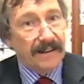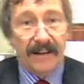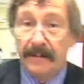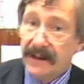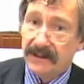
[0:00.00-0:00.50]

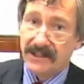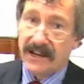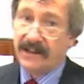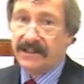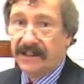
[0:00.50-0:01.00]
I'm now
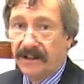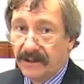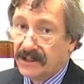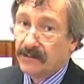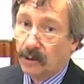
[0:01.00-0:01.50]
standing in
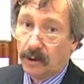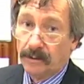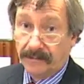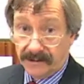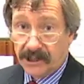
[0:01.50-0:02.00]
a
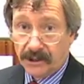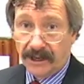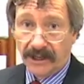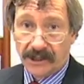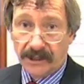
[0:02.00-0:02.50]
small tissue
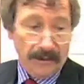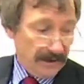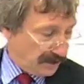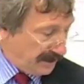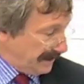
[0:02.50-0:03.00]
culture
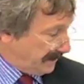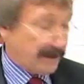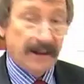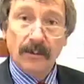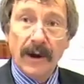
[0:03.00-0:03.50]
laboratory
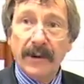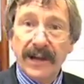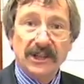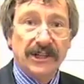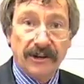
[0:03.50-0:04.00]
where we
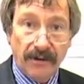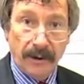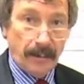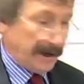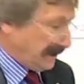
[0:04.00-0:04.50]
actually
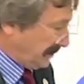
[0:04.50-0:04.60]
grow brain